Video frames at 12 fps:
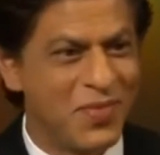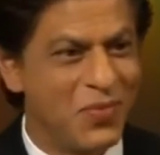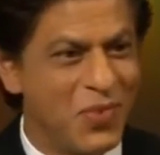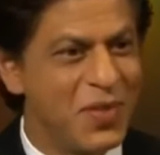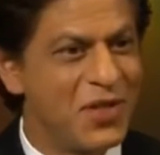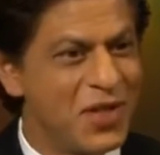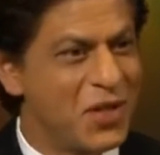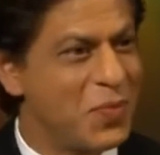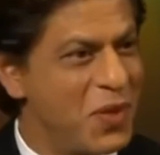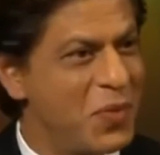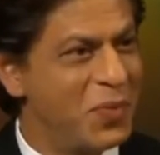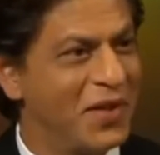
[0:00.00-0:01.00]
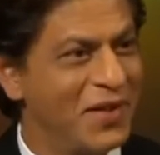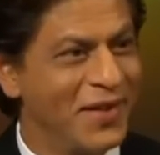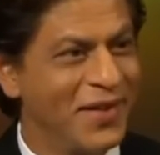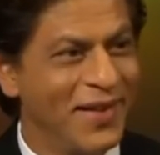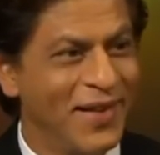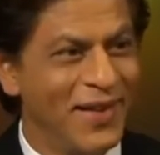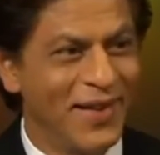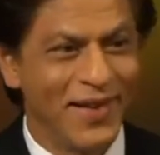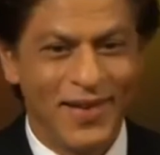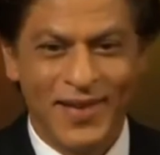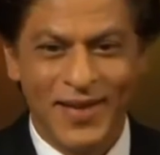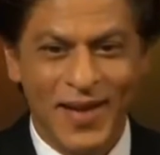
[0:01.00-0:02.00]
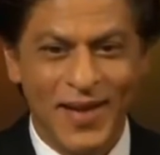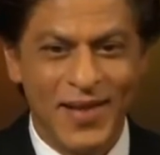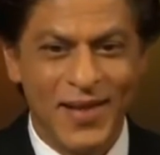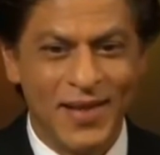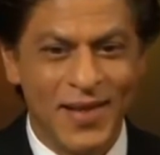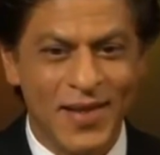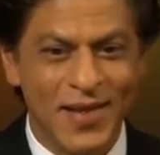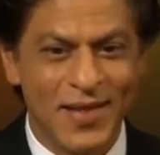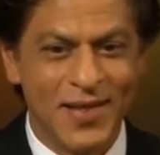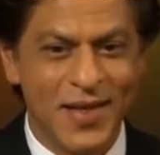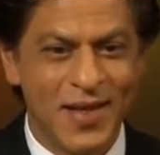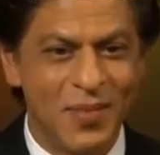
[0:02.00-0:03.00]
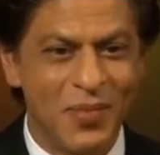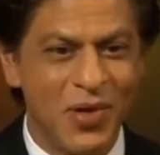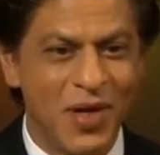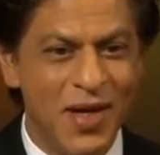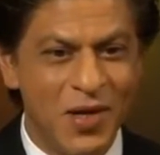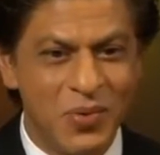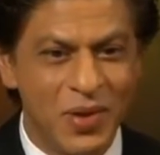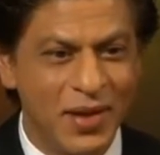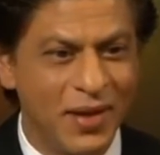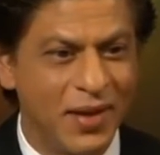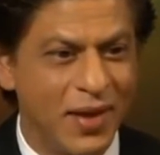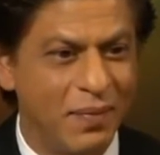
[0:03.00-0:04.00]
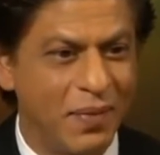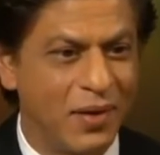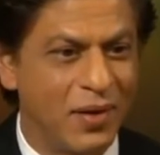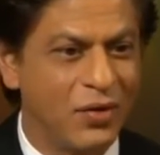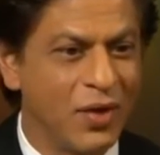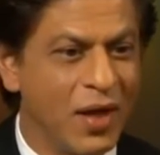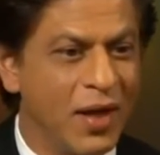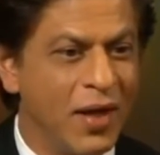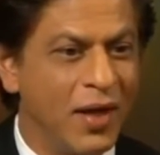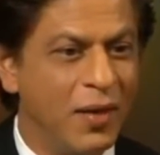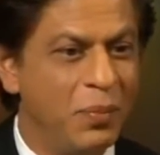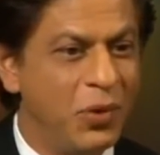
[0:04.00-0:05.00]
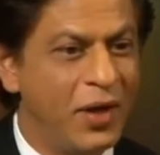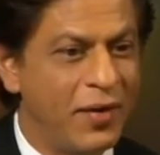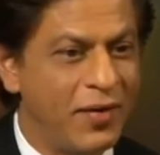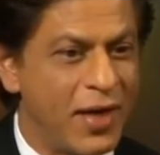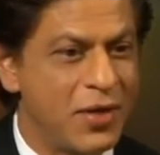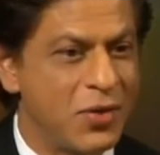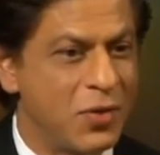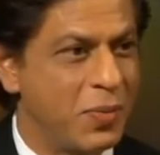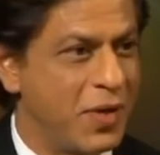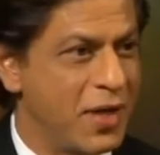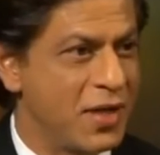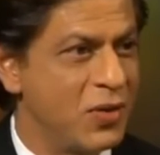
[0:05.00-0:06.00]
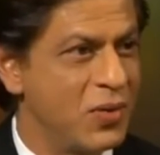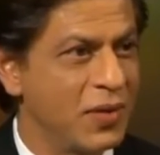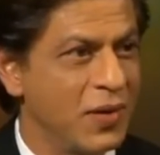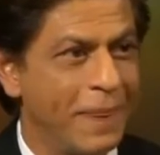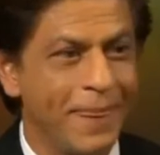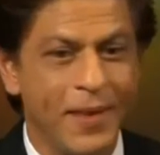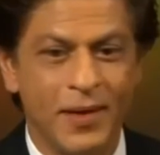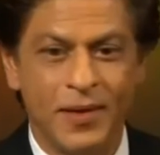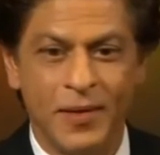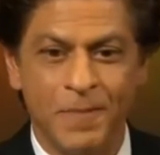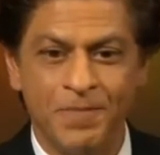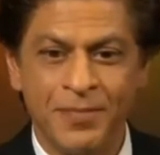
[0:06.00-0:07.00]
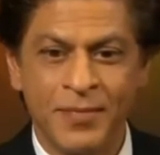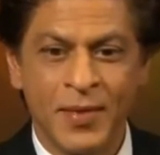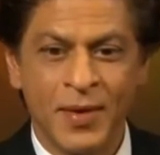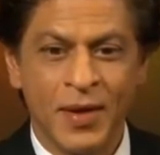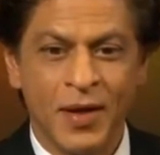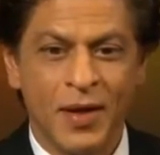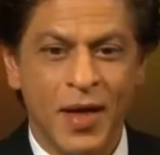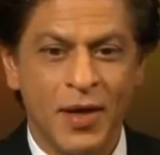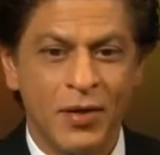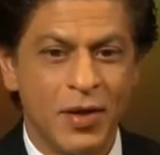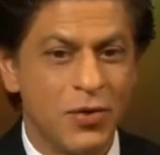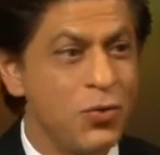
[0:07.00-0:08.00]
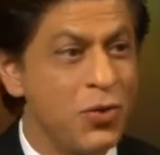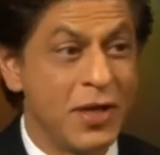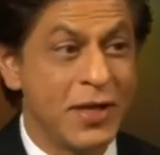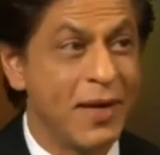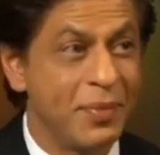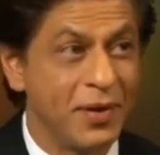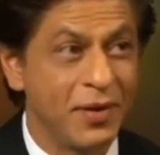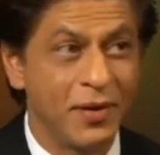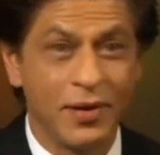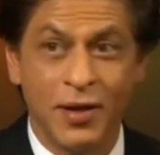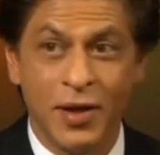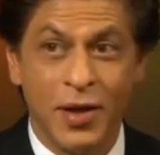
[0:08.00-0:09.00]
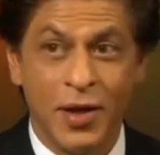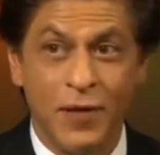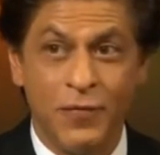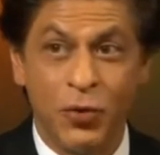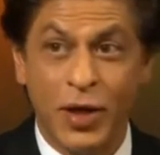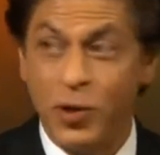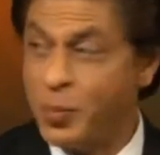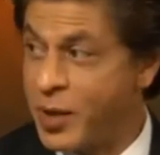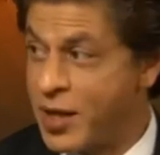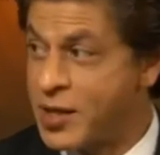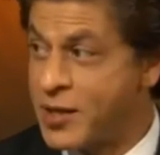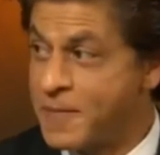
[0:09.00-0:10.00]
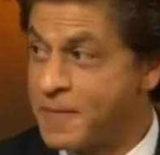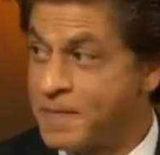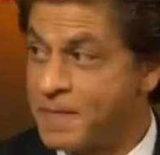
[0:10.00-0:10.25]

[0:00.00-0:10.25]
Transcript: women just be women. I think there is nothing more equal than that, because a bully tries to oppress you, and two things happen. If you get oppressed,